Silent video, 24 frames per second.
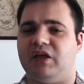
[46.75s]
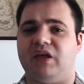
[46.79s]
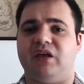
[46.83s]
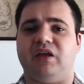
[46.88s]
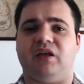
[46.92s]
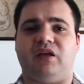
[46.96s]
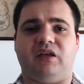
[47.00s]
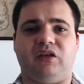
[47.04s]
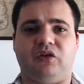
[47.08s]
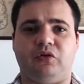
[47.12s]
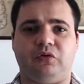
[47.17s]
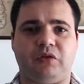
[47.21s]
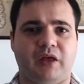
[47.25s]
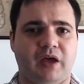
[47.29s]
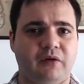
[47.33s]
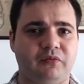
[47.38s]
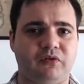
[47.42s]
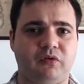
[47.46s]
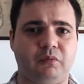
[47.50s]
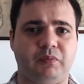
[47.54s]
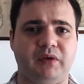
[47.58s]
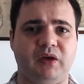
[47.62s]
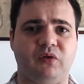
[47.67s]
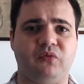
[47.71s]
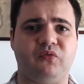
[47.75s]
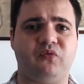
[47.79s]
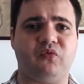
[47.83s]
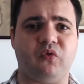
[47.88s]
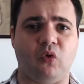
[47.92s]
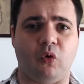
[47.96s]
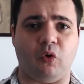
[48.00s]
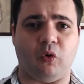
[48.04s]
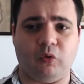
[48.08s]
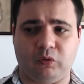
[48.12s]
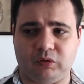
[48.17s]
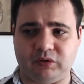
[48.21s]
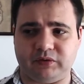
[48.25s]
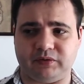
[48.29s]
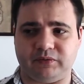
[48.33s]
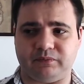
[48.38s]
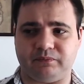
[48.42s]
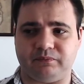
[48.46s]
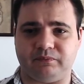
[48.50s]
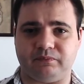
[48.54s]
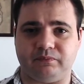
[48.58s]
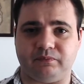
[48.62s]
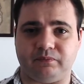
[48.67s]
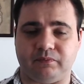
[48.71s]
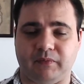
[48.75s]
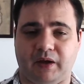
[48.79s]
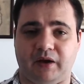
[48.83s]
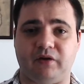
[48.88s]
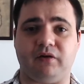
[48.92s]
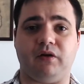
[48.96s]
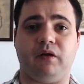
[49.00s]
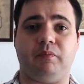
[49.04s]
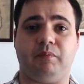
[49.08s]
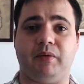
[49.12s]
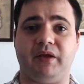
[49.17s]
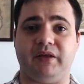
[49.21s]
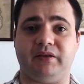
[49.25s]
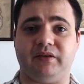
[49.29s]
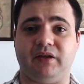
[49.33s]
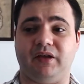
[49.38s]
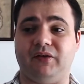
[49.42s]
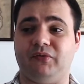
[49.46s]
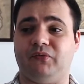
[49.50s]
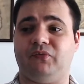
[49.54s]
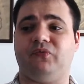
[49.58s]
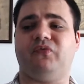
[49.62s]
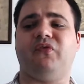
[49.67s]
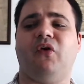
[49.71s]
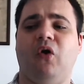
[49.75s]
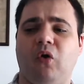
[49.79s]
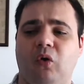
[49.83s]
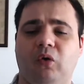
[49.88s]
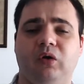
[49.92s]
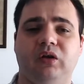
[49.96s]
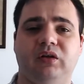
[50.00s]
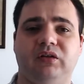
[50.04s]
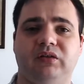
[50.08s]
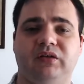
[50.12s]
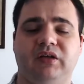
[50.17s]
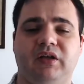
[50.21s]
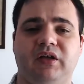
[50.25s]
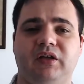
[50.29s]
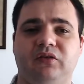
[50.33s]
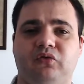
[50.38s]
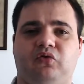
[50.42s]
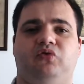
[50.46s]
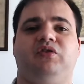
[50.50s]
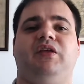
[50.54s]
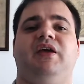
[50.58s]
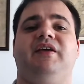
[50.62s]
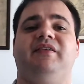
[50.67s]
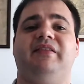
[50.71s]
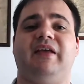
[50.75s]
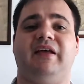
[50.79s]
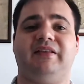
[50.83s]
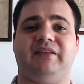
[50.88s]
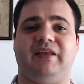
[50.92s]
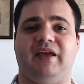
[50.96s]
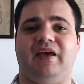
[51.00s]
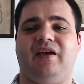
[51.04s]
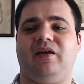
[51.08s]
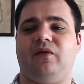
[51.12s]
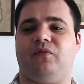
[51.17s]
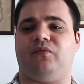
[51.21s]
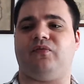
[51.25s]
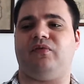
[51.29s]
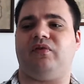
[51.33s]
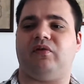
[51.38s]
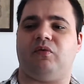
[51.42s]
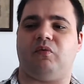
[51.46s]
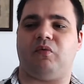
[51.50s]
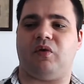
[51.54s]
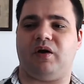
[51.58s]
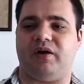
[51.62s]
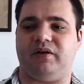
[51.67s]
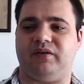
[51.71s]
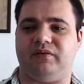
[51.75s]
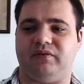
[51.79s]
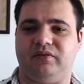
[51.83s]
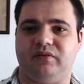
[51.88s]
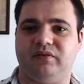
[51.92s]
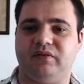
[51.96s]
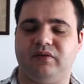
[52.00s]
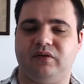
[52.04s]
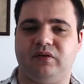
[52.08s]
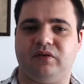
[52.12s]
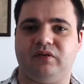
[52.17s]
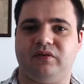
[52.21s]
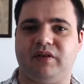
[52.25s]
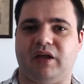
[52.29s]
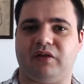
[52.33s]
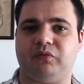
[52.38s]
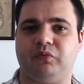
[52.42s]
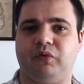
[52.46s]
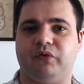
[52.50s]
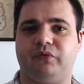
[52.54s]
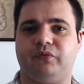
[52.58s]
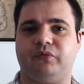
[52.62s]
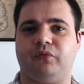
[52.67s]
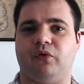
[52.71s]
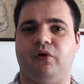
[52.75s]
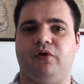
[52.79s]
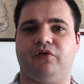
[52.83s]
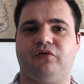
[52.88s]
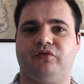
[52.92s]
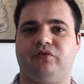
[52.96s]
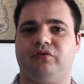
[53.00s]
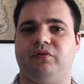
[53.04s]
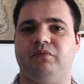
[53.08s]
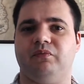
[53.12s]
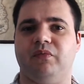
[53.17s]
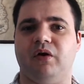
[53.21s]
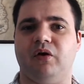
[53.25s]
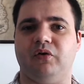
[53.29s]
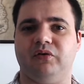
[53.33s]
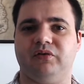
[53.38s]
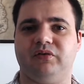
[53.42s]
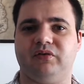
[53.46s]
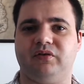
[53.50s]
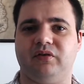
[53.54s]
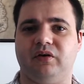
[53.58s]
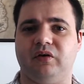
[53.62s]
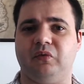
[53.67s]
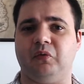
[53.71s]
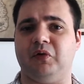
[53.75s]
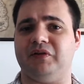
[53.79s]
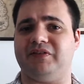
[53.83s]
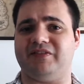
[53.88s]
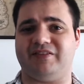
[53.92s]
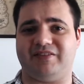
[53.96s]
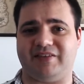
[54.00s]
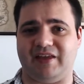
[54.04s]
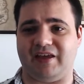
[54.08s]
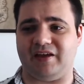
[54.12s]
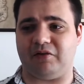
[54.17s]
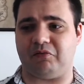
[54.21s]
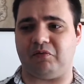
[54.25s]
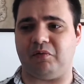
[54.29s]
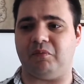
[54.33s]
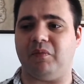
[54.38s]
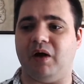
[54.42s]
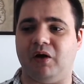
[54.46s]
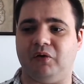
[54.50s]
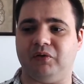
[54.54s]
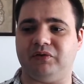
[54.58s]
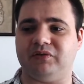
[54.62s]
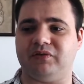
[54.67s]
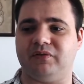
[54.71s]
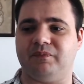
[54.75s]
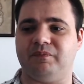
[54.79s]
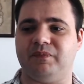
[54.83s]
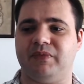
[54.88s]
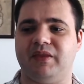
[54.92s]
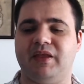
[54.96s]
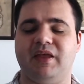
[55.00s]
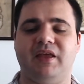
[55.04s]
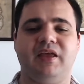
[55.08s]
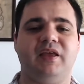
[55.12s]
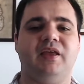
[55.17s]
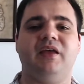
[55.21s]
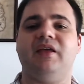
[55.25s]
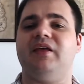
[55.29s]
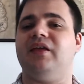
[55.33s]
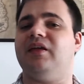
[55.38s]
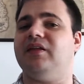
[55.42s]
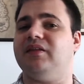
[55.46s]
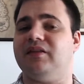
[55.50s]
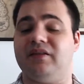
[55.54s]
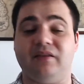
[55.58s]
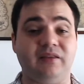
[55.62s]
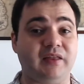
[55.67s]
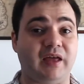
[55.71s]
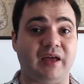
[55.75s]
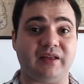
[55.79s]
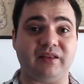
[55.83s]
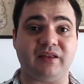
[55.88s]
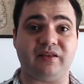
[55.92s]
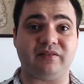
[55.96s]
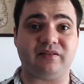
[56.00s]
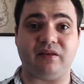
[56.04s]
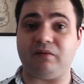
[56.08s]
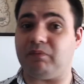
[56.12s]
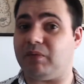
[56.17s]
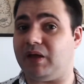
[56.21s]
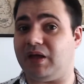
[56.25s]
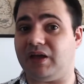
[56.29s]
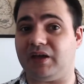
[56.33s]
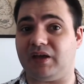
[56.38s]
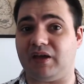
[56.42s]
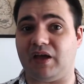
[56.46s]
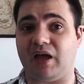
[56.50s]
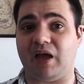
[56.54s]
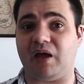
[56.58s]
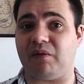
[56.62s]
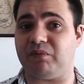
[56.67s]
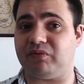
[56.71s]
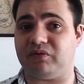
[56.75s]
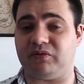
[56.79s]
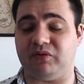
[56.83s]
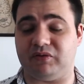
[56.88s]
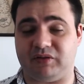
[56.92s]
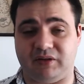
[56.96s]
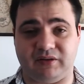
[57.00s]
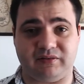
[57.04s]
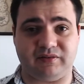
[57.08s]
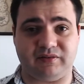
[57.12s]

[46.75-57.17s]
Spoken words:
You'd have to be a fool, I repeat, a fool, to think that everyone that was forced remote would stay remote. That doesn't make absolutely